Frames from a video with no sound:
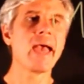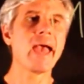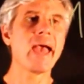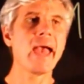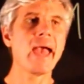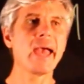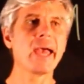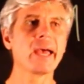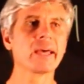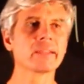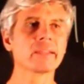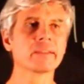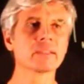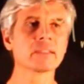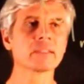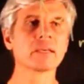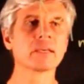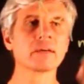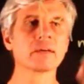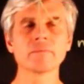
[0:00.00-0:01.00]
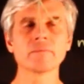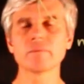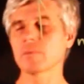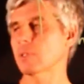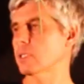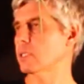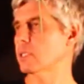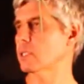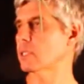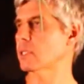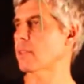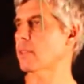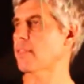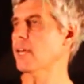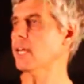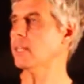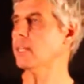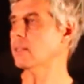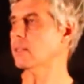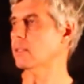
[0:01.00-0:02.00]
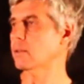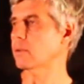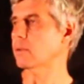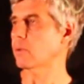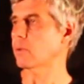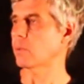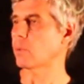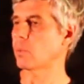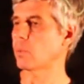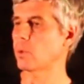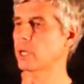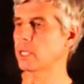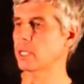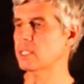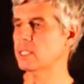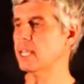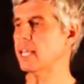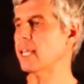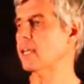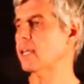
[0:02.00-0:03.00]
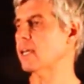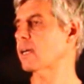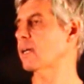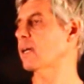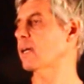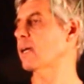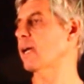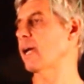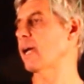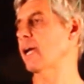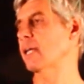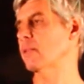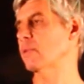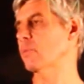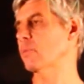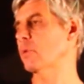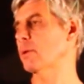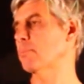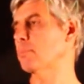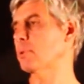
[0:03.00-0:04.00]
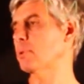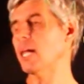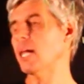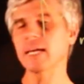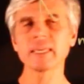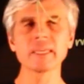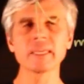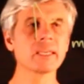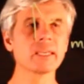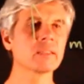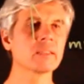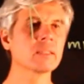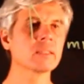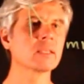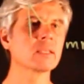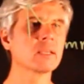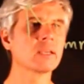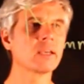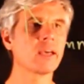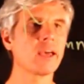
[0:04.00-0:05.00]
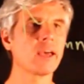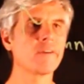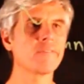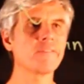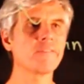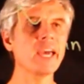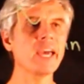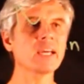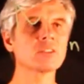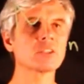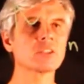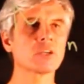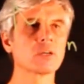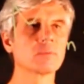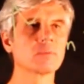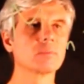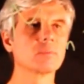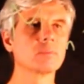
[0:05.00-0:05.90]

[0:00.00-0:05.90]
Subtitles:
And then we take and we plug in a vector